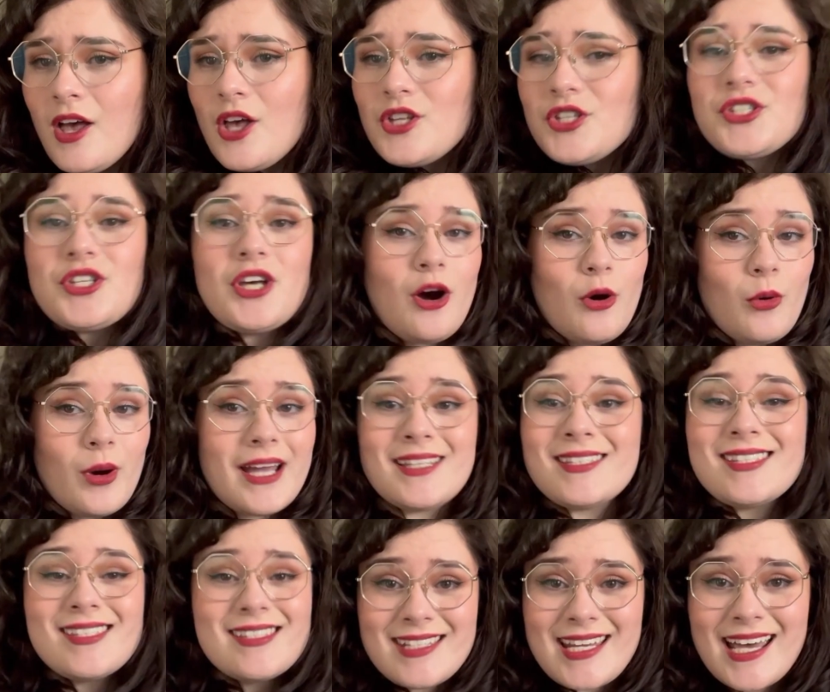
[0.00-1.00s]
So
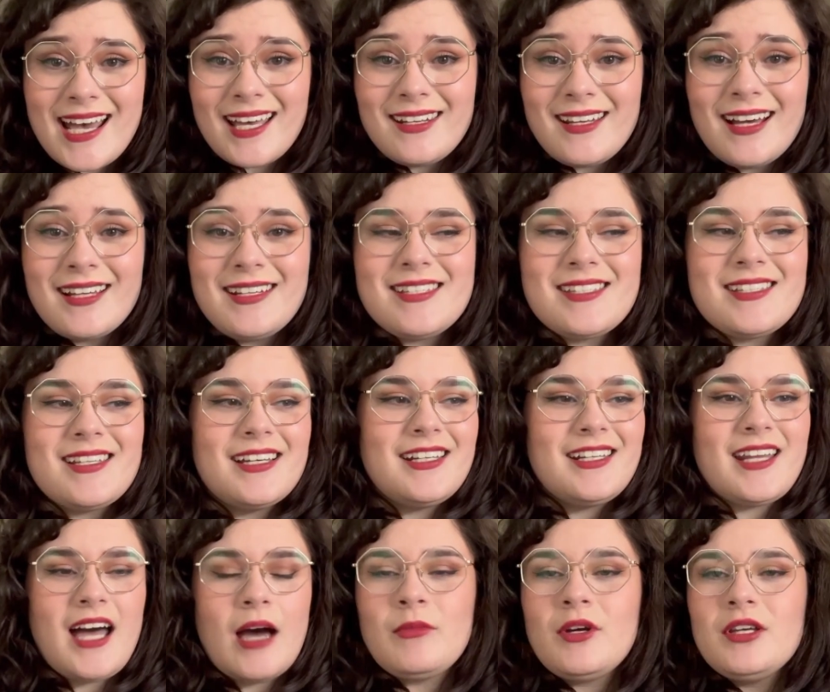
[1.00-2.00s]
instead, I
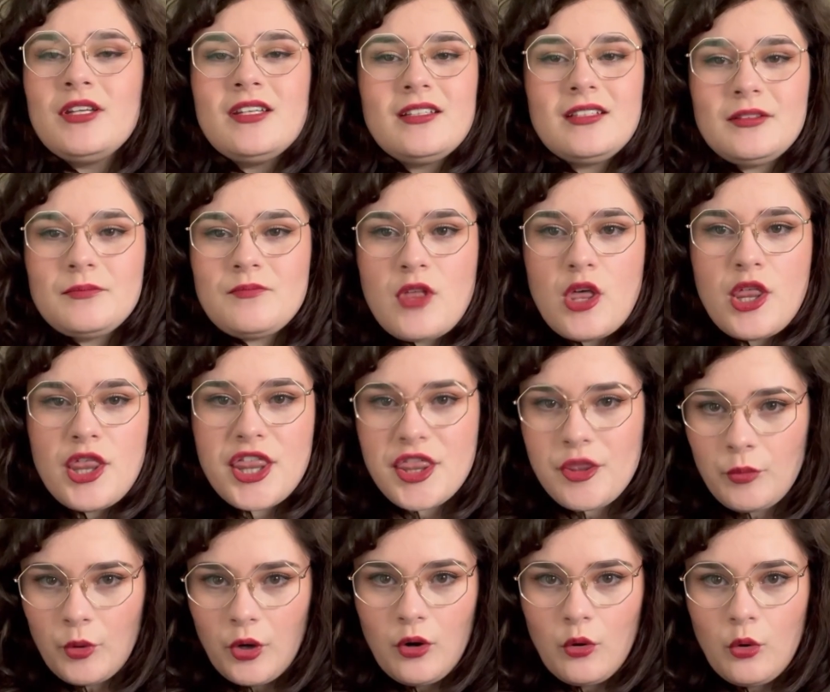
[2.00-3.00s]
decided I'm gonna
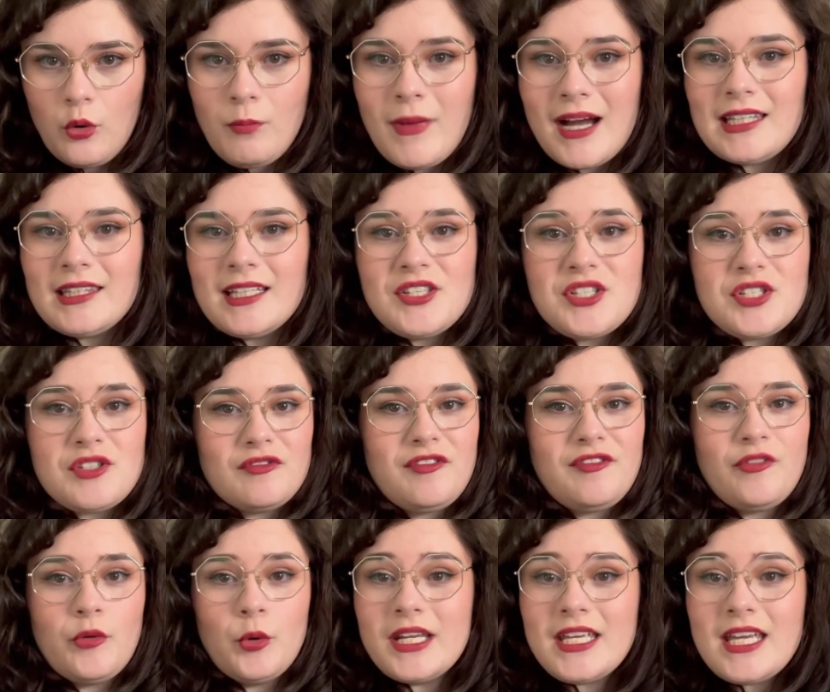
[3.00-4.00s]
throw my list of
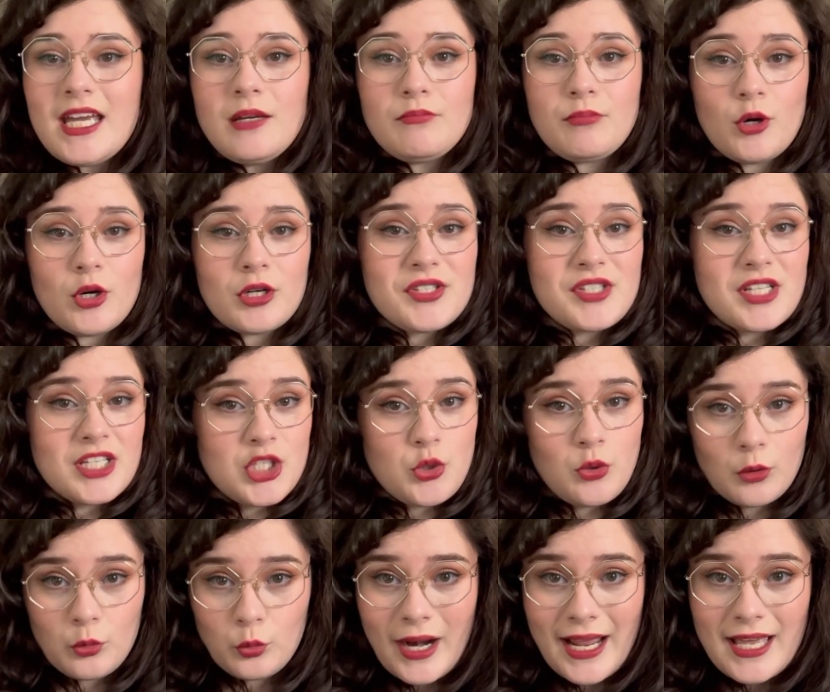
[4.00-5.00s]
48 books
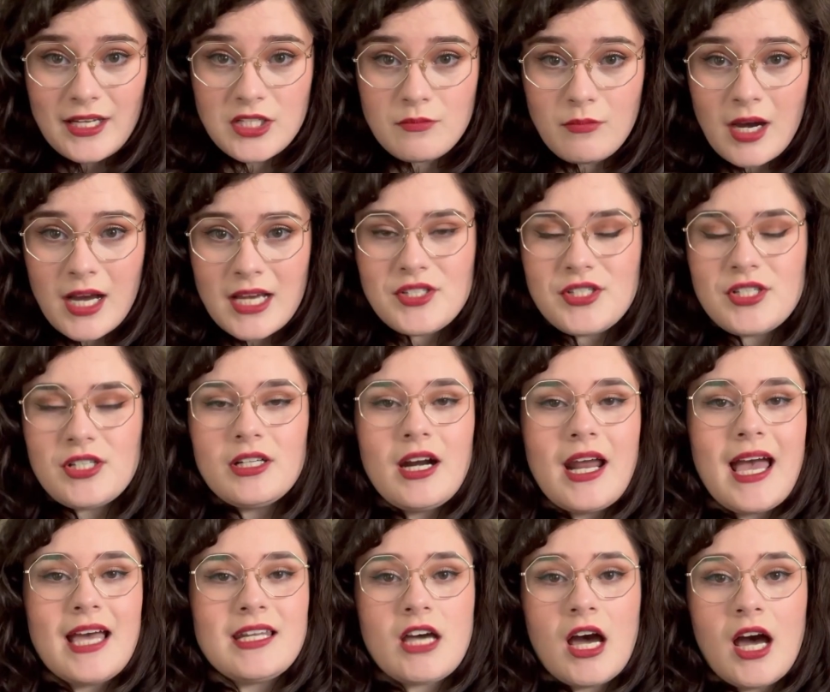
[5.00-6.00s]
into a randomizer,
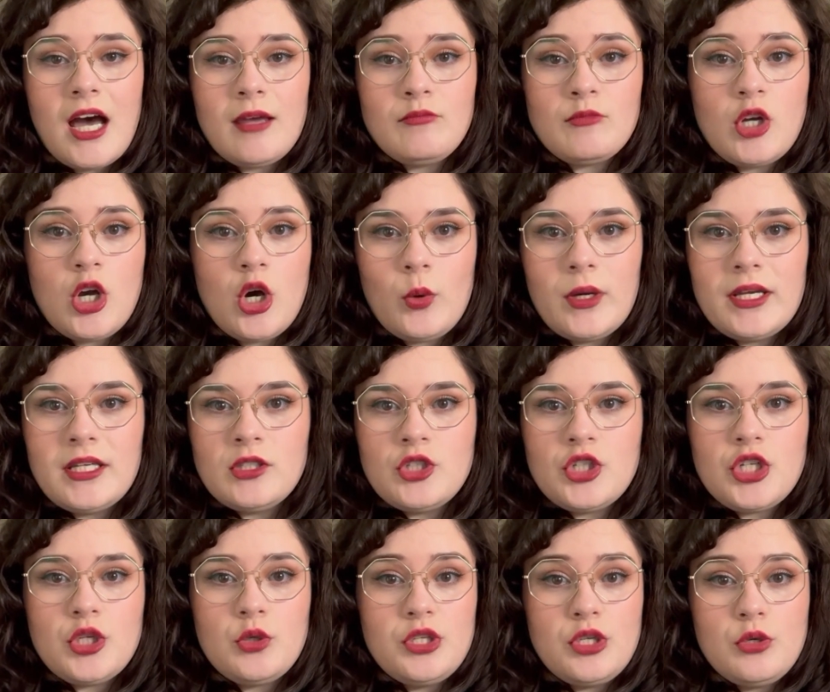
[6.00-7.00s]
and I'm going
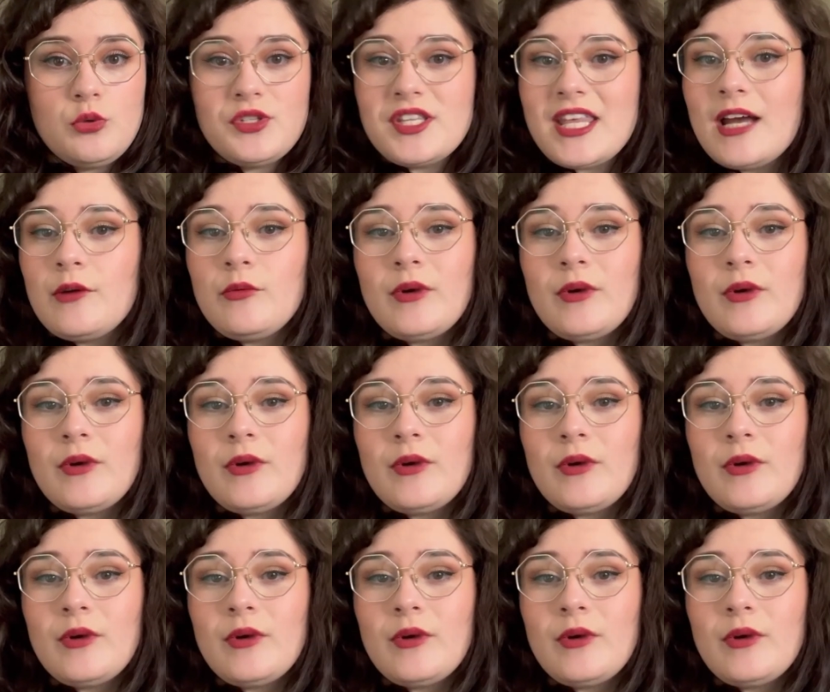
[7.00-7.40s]
to use that